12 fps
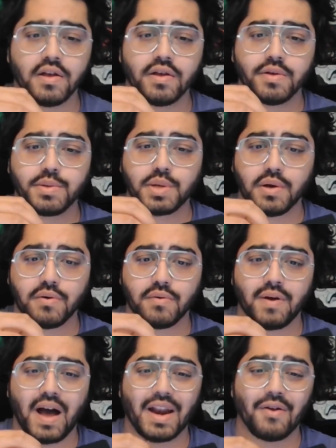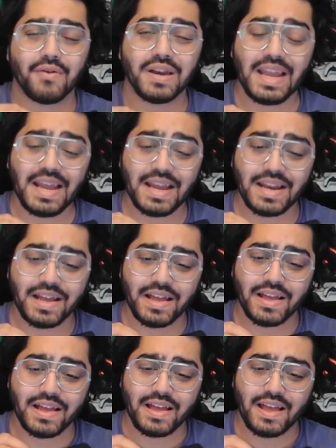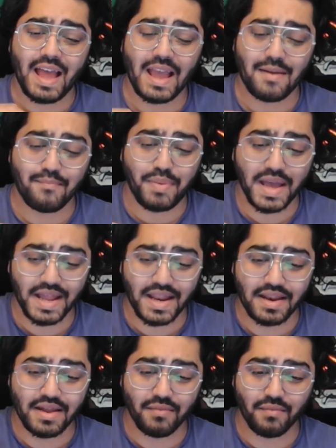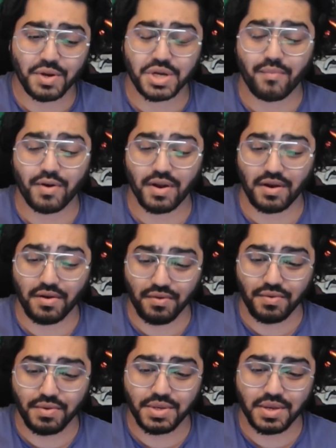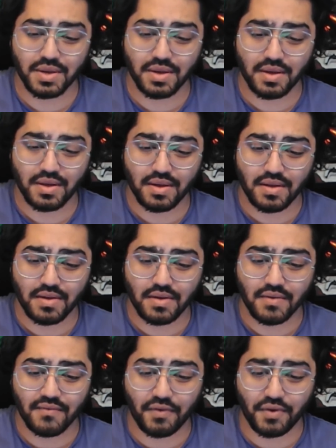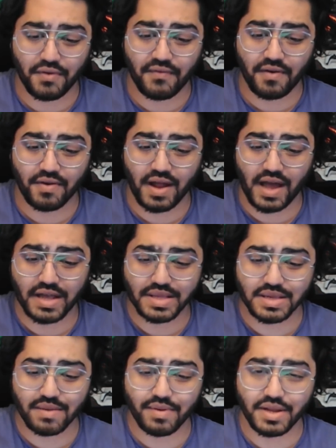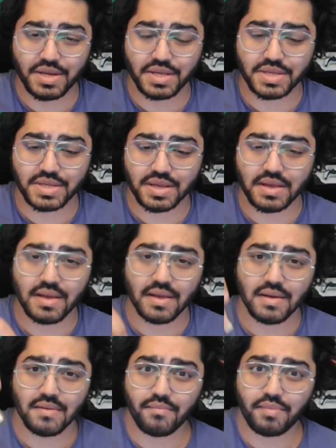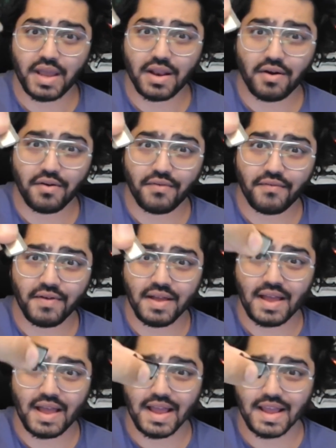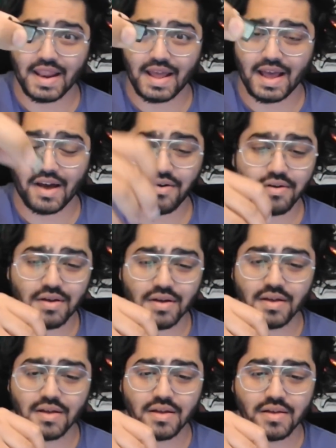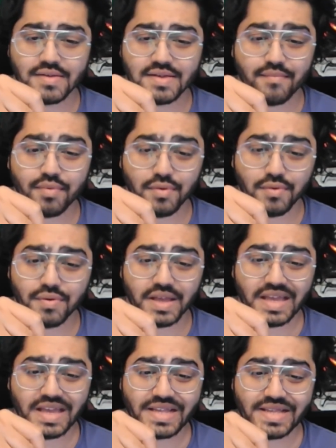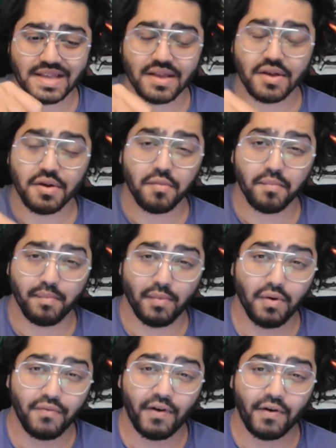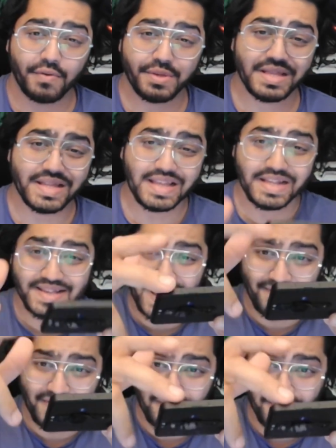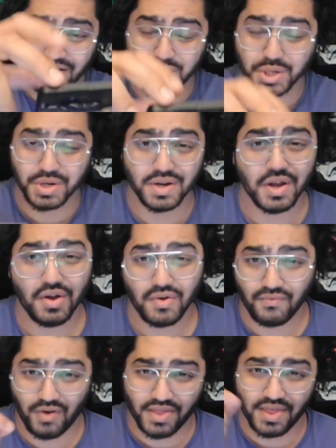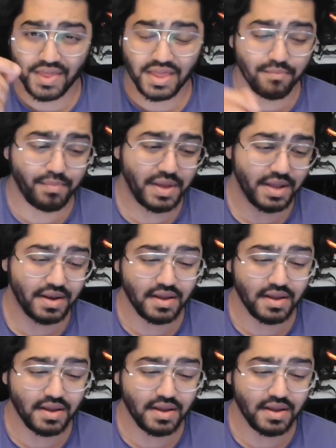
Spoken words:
So I don't need a pin, which I'm going to lose, for the phone. I can simply just peel it off and get it out. Simple, easy. More phones need to have that function rather than the pin.